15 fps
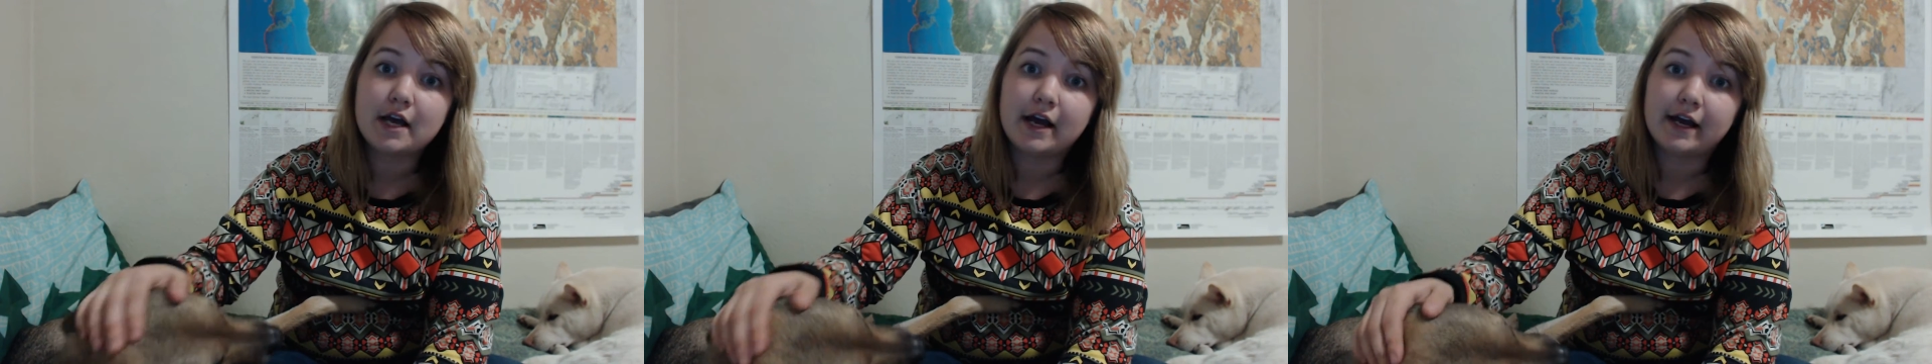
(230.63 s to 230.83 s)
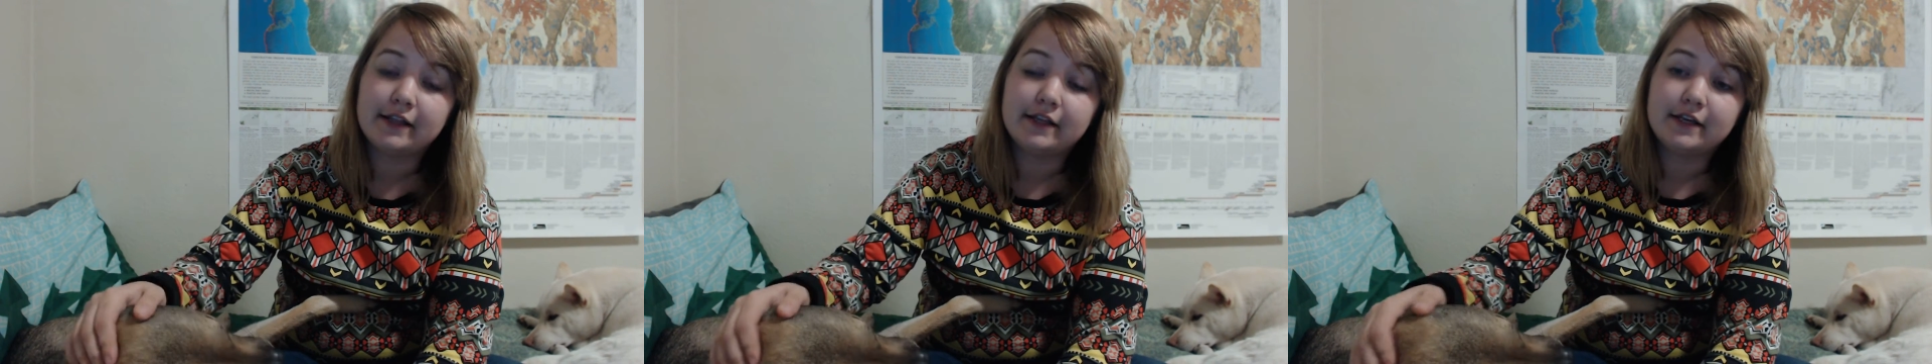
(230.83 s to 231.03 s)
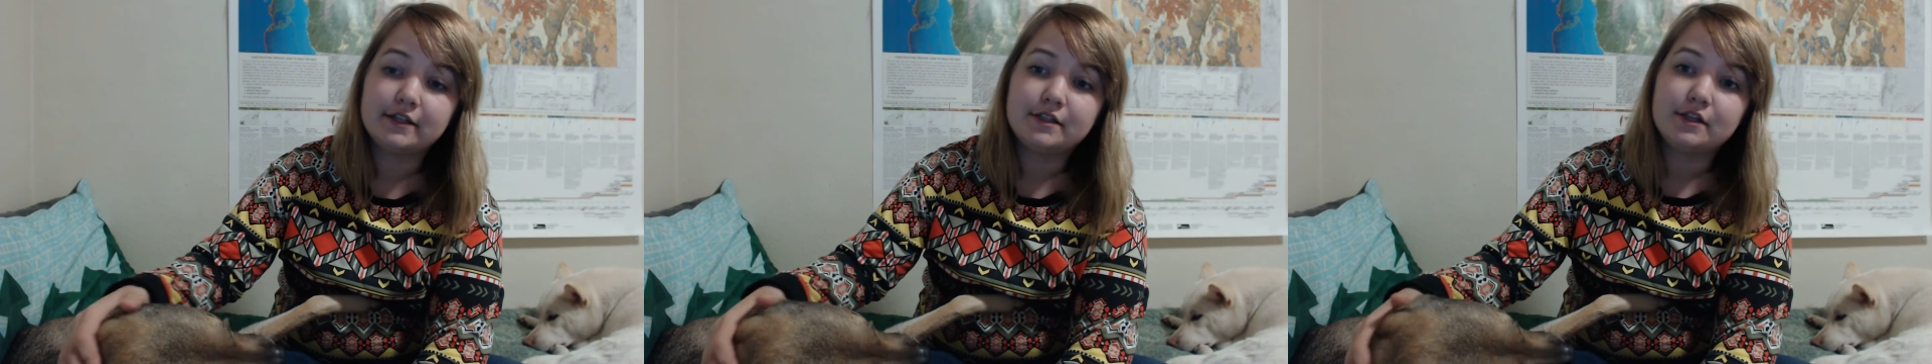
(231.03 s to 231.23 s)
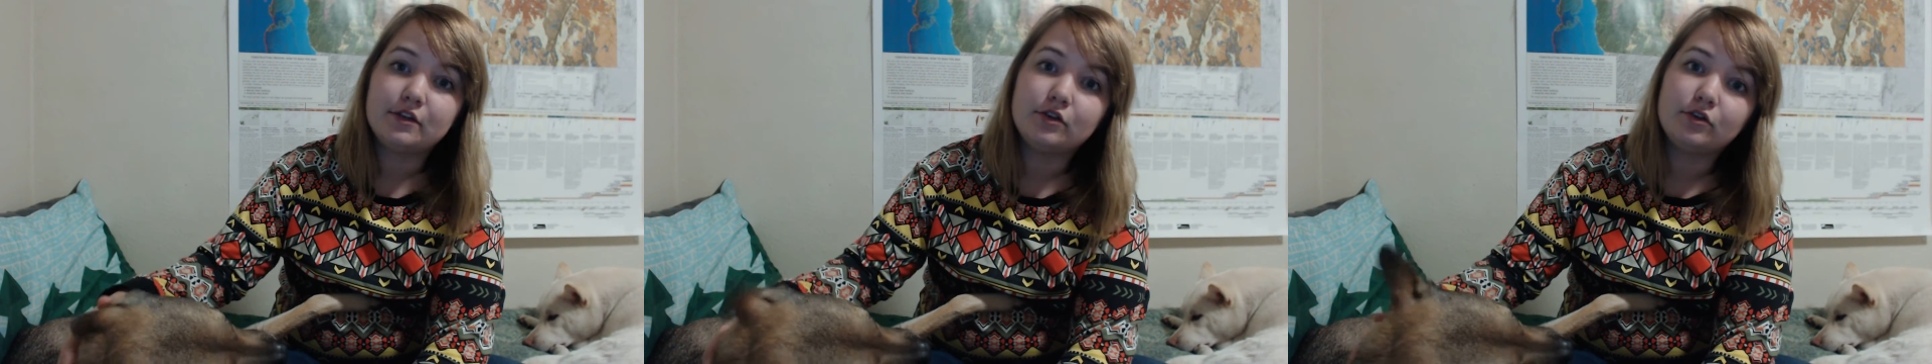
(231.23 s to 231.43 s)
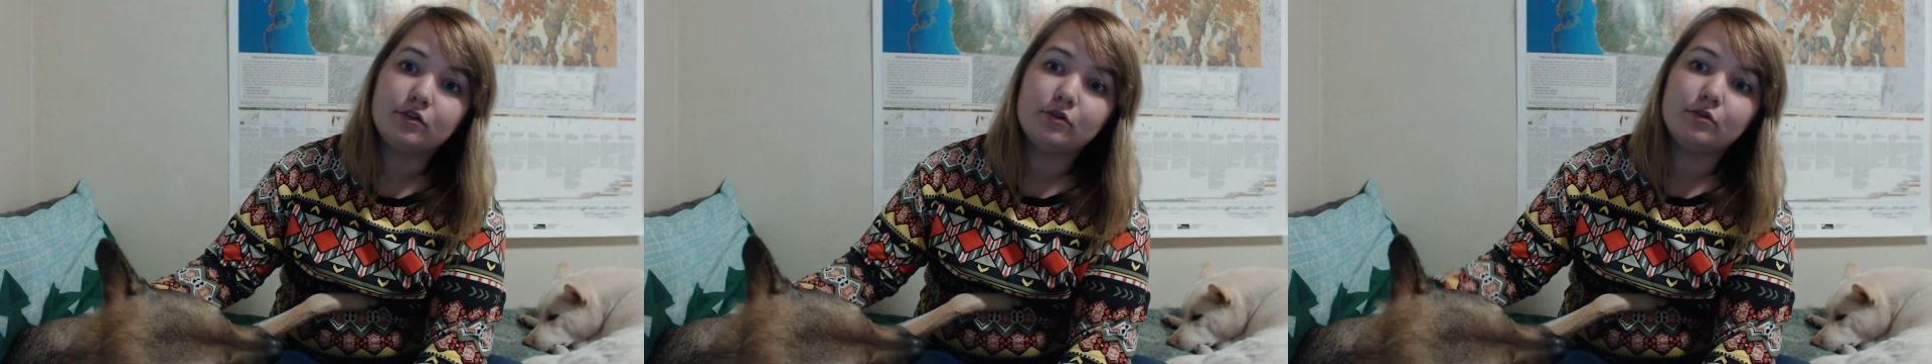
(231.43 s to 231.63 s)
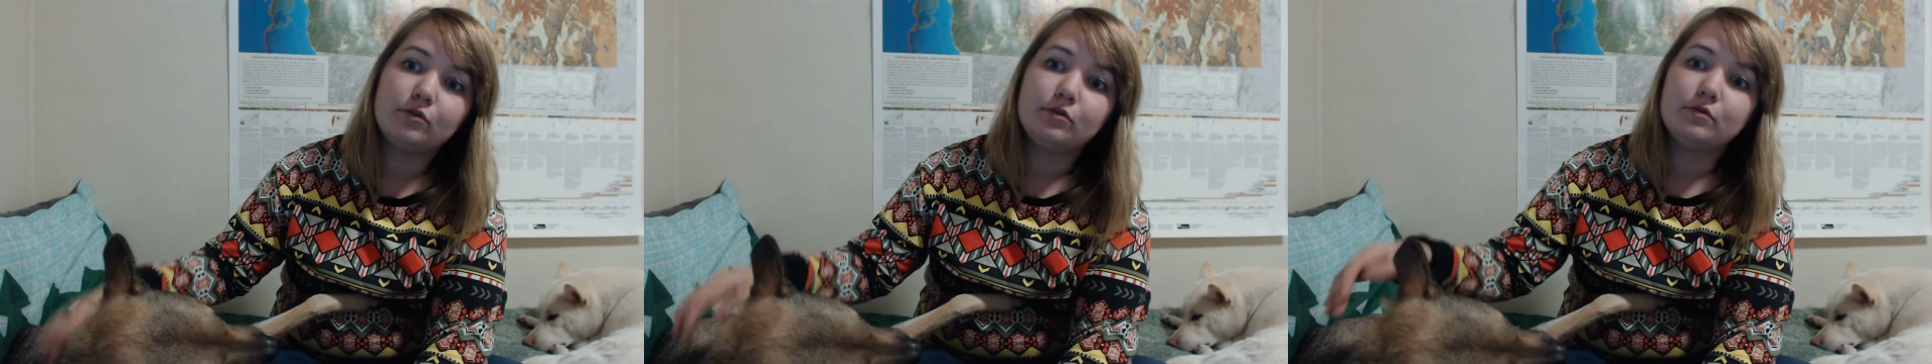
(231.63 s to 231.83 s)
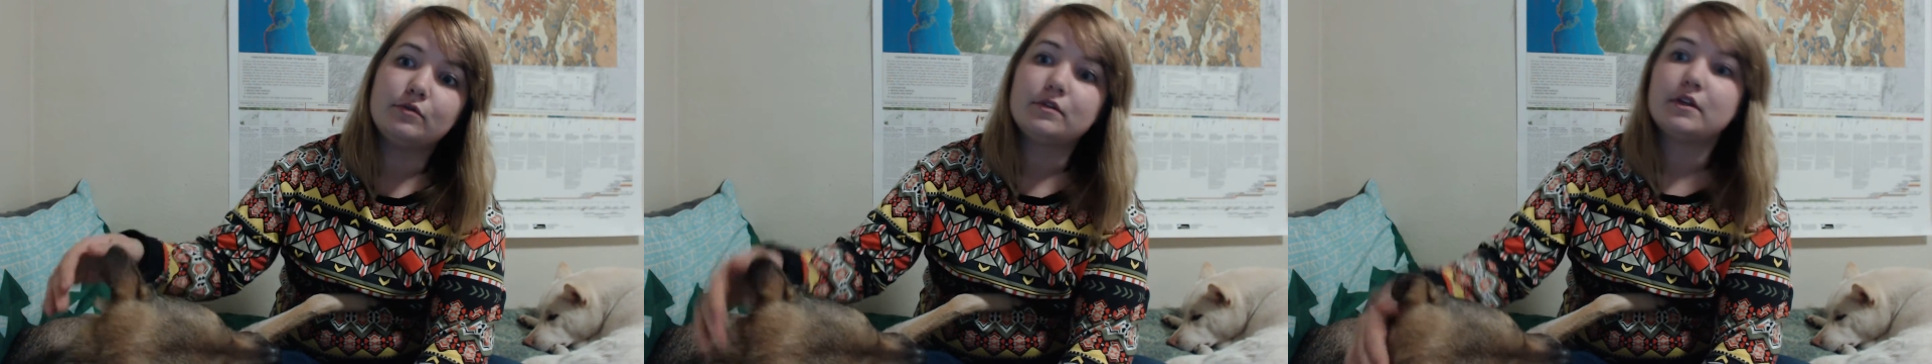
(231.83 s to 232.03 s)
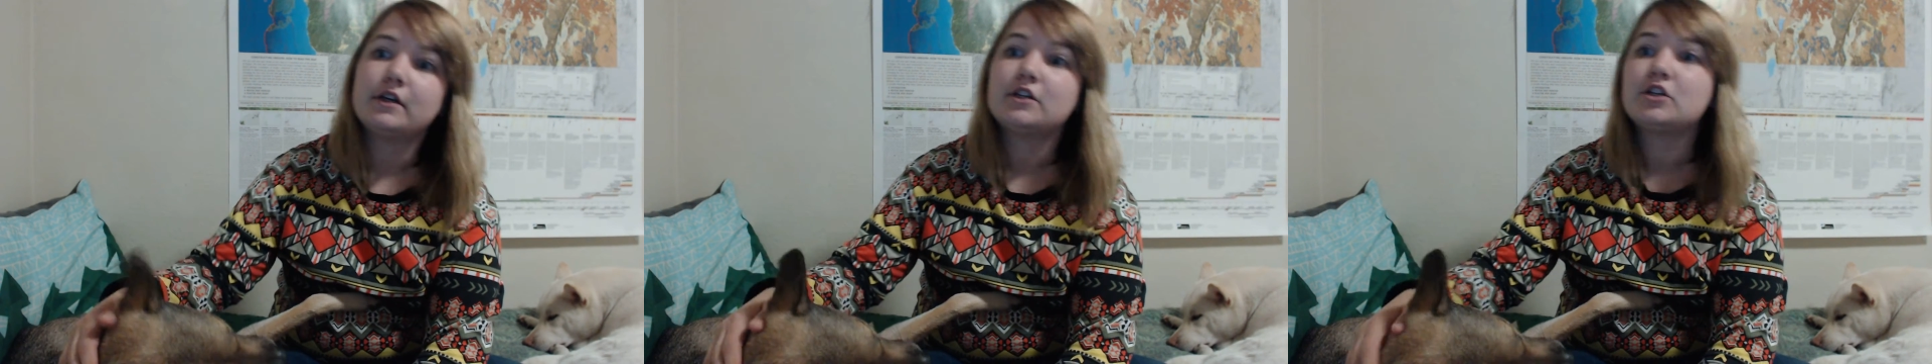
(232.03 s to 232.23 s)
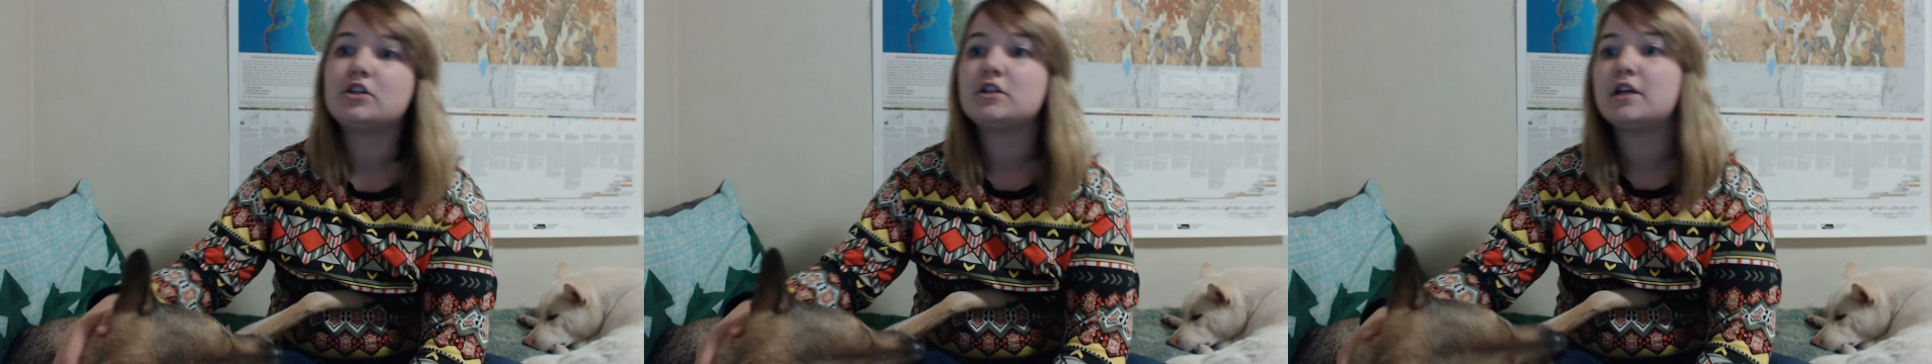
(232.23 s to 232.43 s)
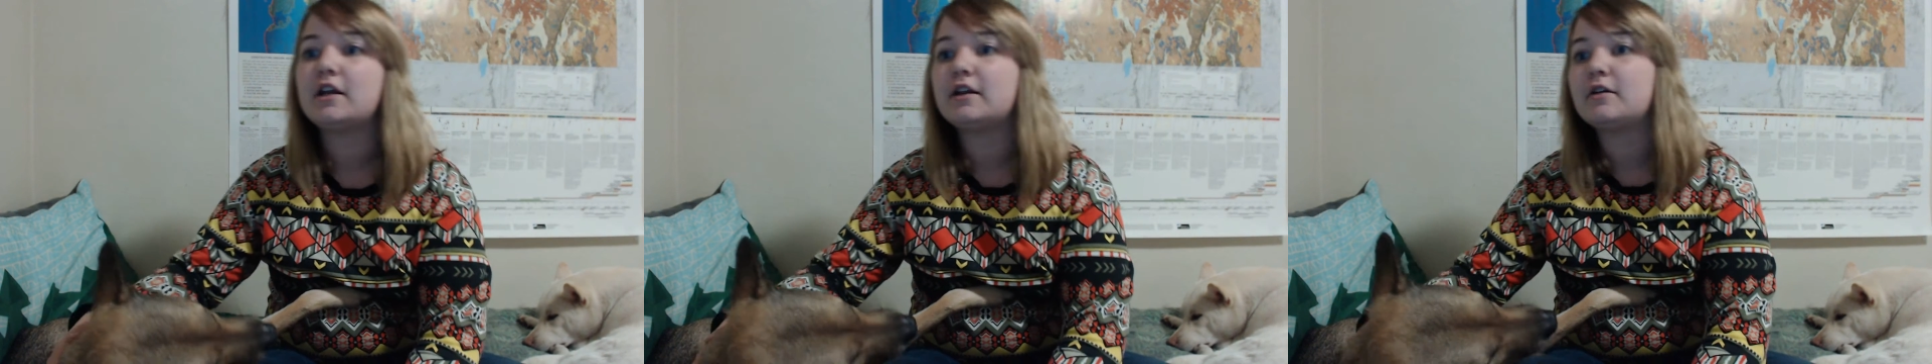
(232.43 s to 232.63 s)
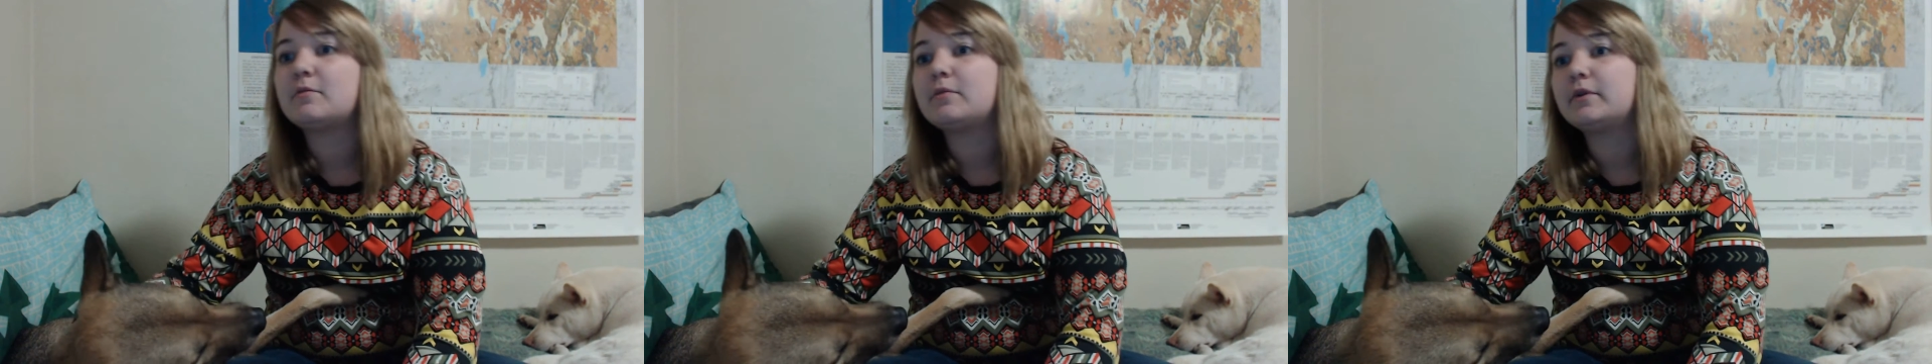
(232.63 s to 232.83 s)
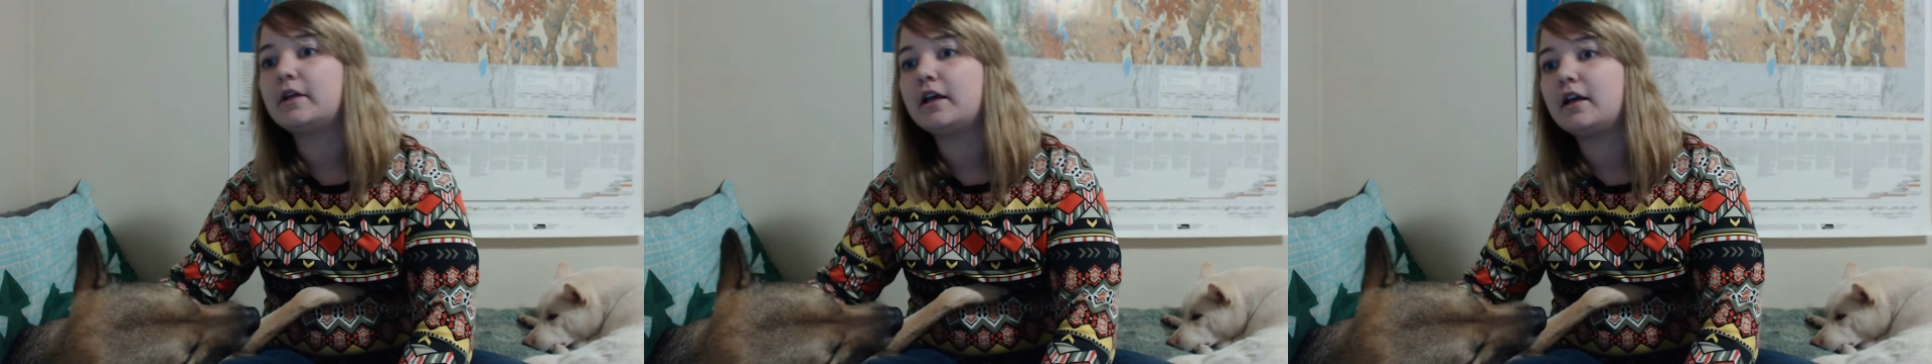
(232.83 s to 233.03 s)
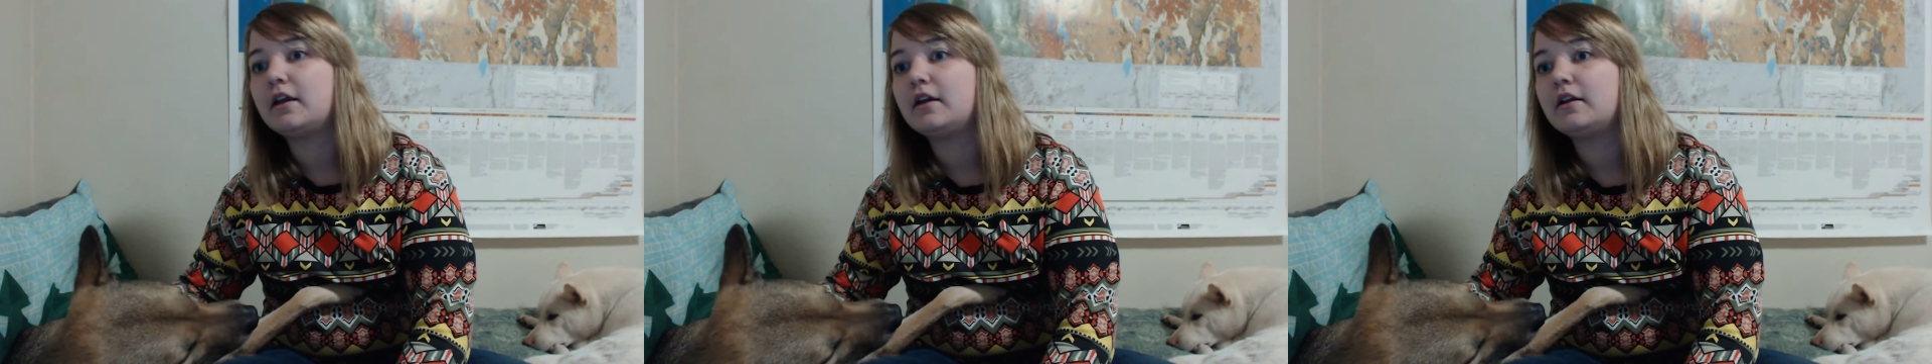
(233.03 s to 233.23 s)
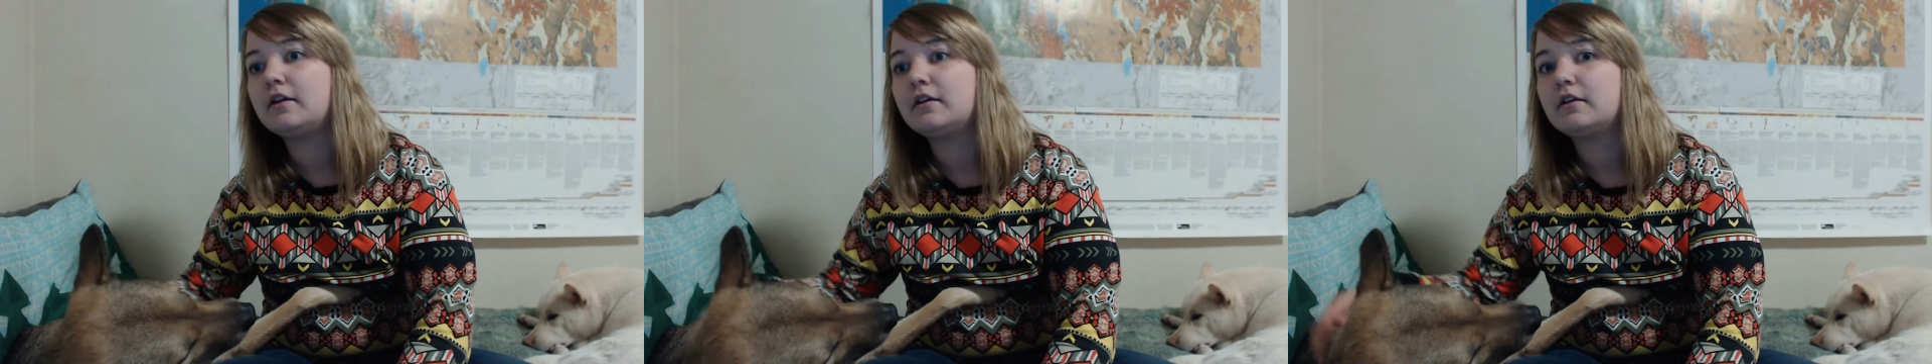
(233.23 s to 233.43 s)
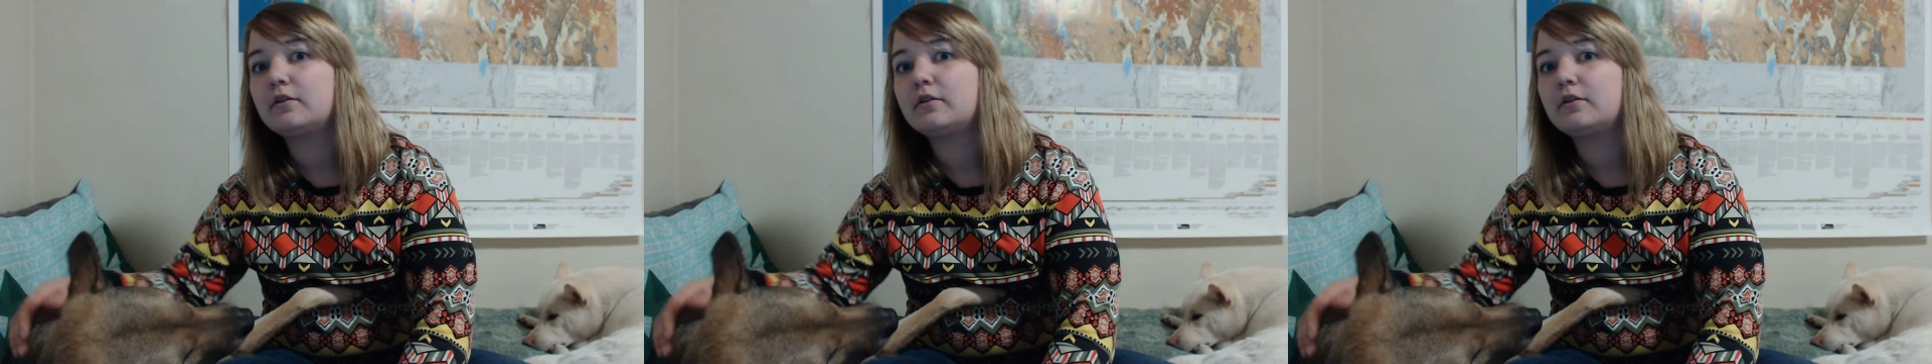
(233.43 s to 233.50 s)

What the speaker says: I like to use a shedding blade,